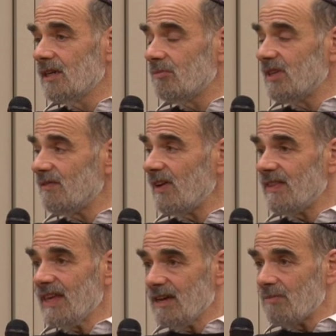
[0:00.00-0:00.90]
but if I
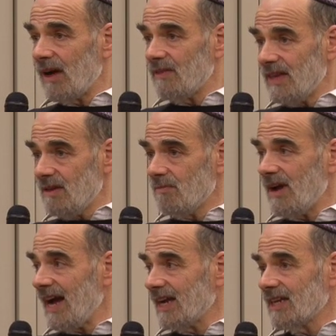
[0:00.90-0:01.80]
think about the
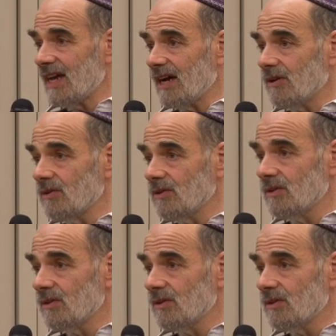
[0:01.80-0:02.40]
impact now,